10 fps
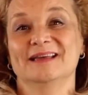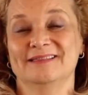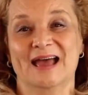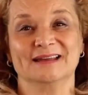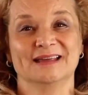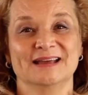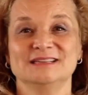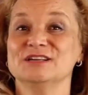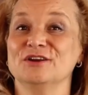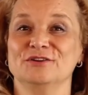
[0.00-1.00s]
In that
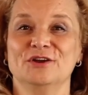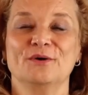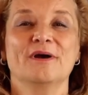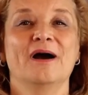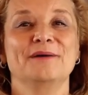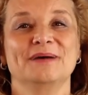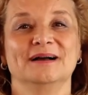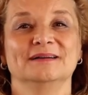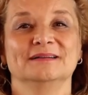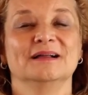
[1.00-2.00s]
case, no
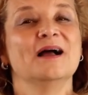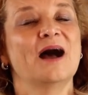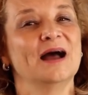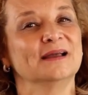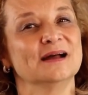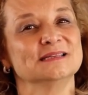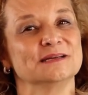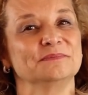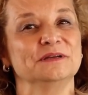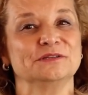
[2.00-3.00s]
comma. I got
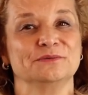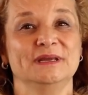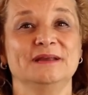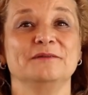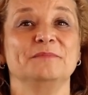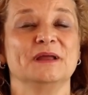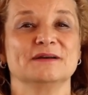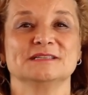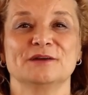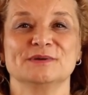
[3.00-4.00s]
something to eat
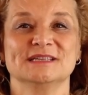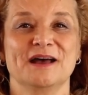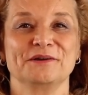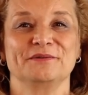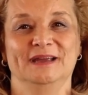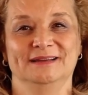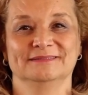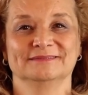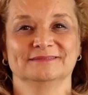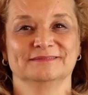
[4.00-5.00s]
because I was hungry.
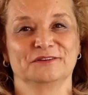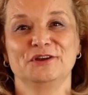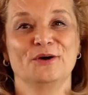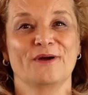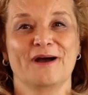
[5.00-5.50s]
No